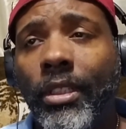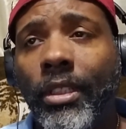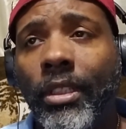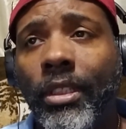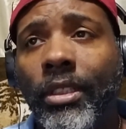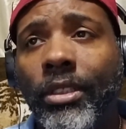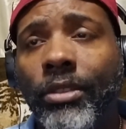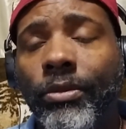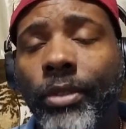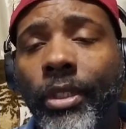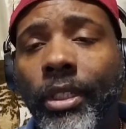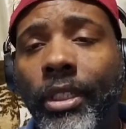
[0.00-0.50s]

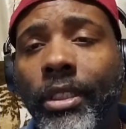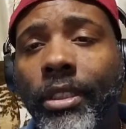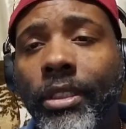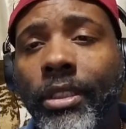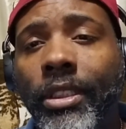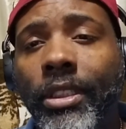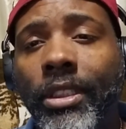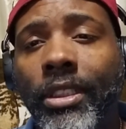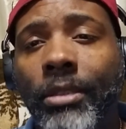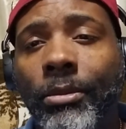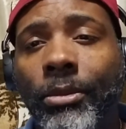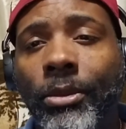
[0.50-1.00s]
this ranking
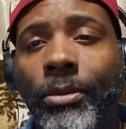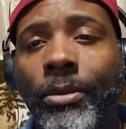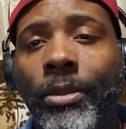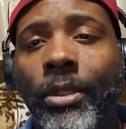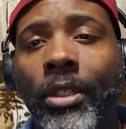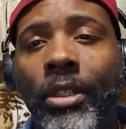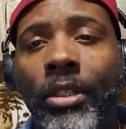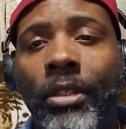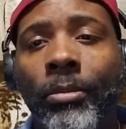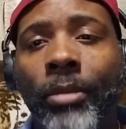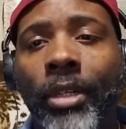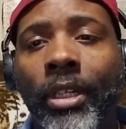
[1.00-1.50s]
system I'm
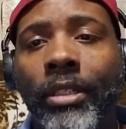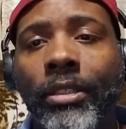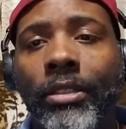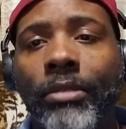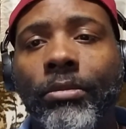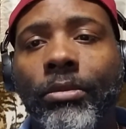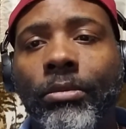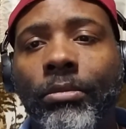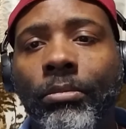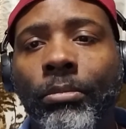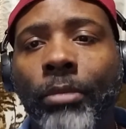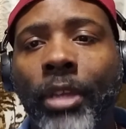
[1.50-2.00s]
talking about
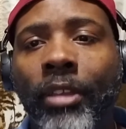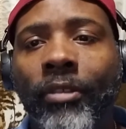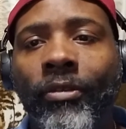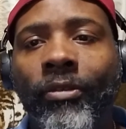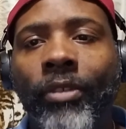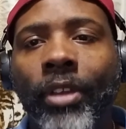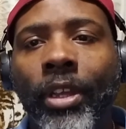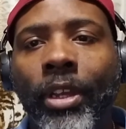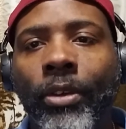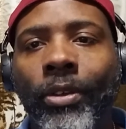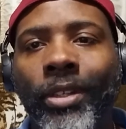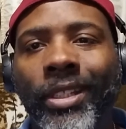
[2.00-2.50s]
may
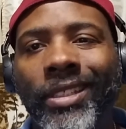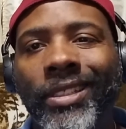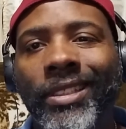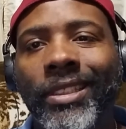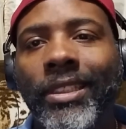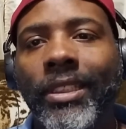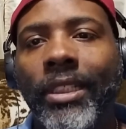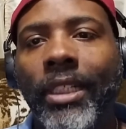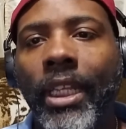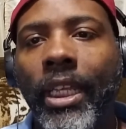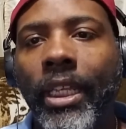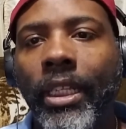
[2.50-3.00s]
vary
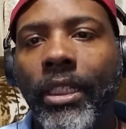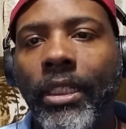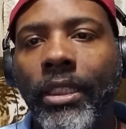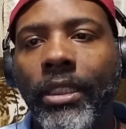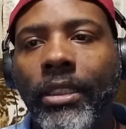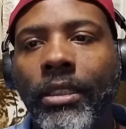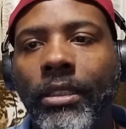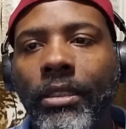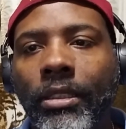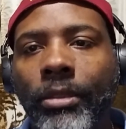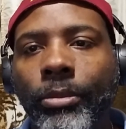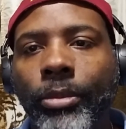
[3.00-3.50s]

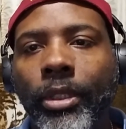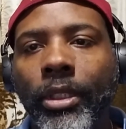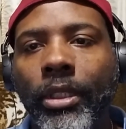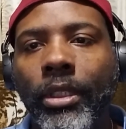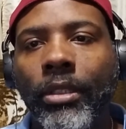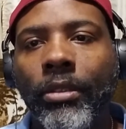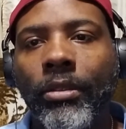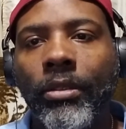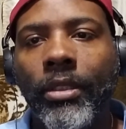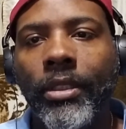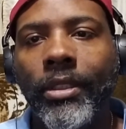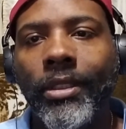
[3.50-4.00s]
slightly
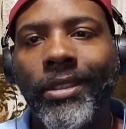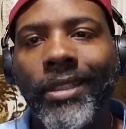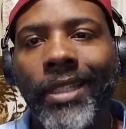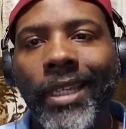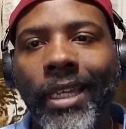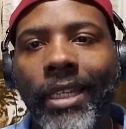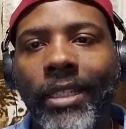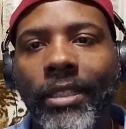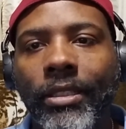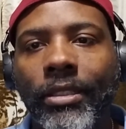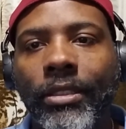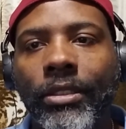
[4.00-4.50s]
depending on the
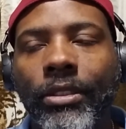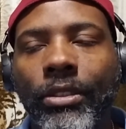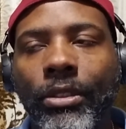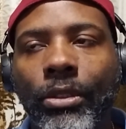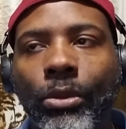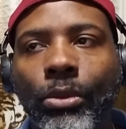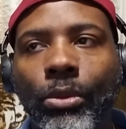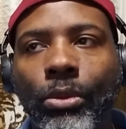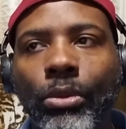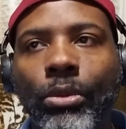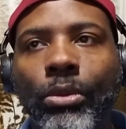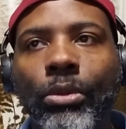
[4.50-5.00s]
size of the
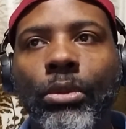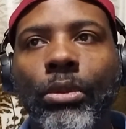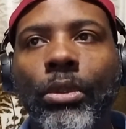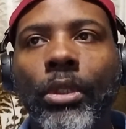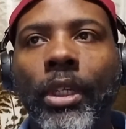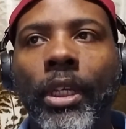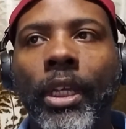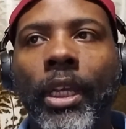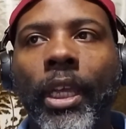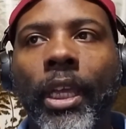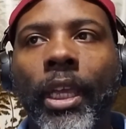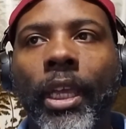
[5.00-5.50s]
school
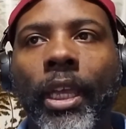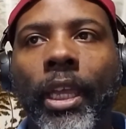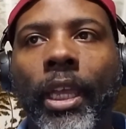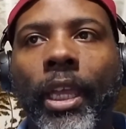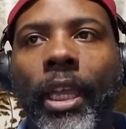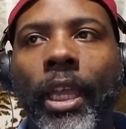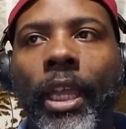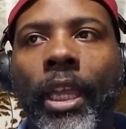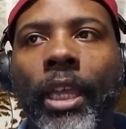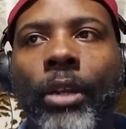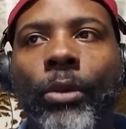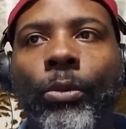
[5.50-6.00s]

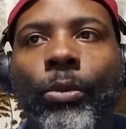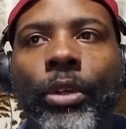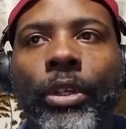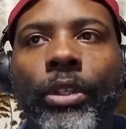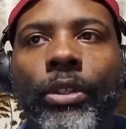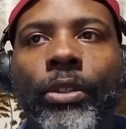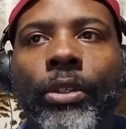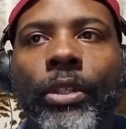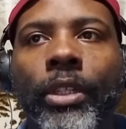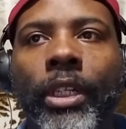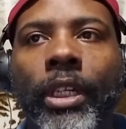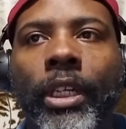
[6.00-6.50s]
and
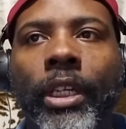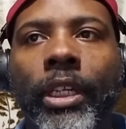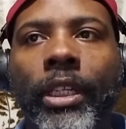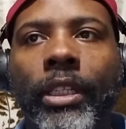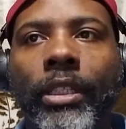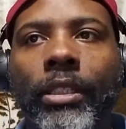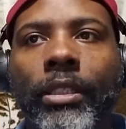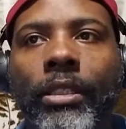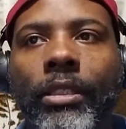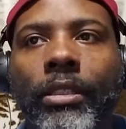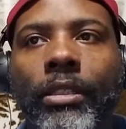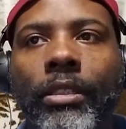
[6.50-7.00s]
whether or not
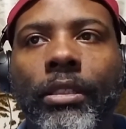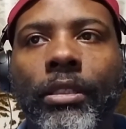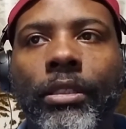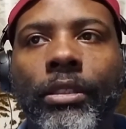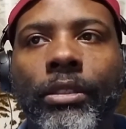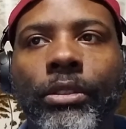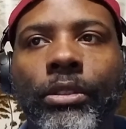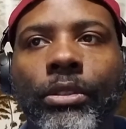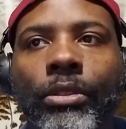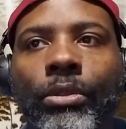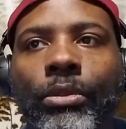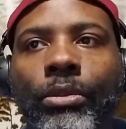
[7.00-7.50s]
the
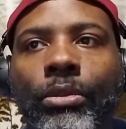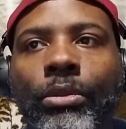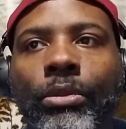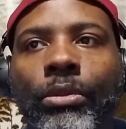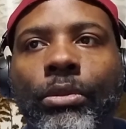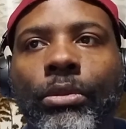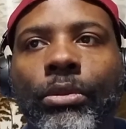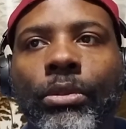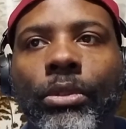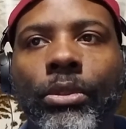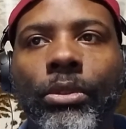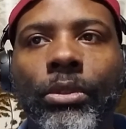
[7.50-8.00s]

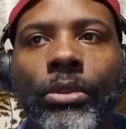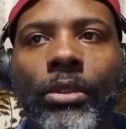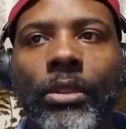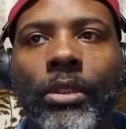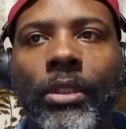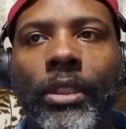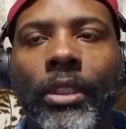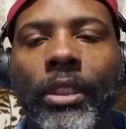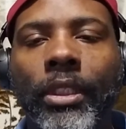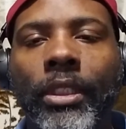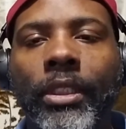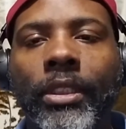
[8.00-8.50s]
school
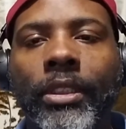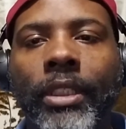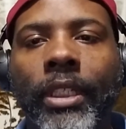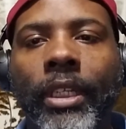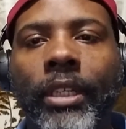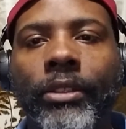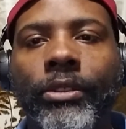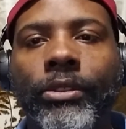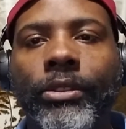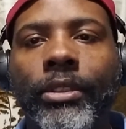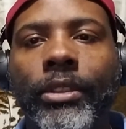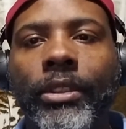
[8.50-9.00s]
is
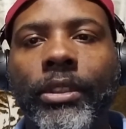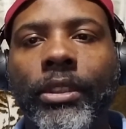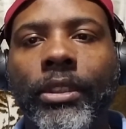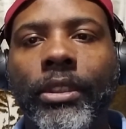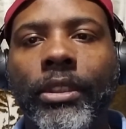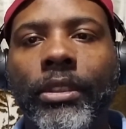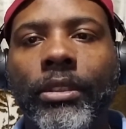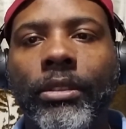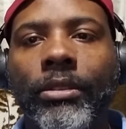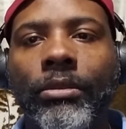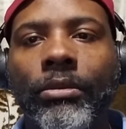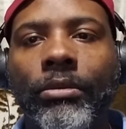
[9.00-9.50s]

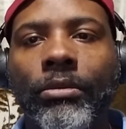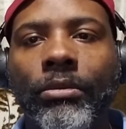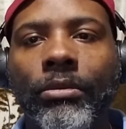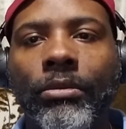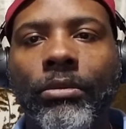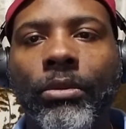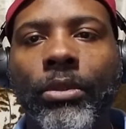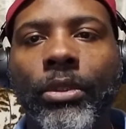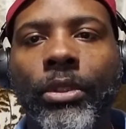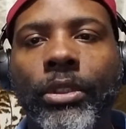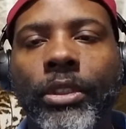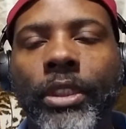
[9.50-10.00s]
actually
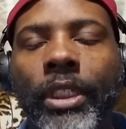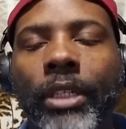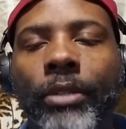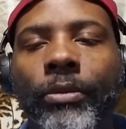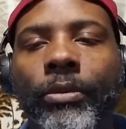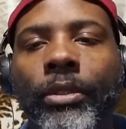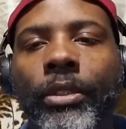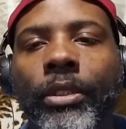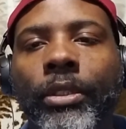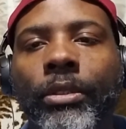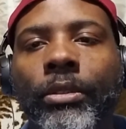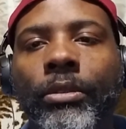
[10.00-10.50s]
World
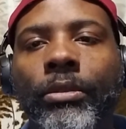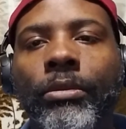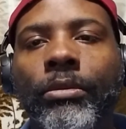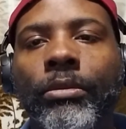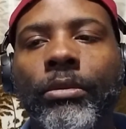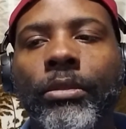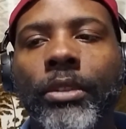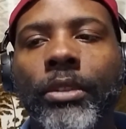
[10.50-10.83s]
Taekwondo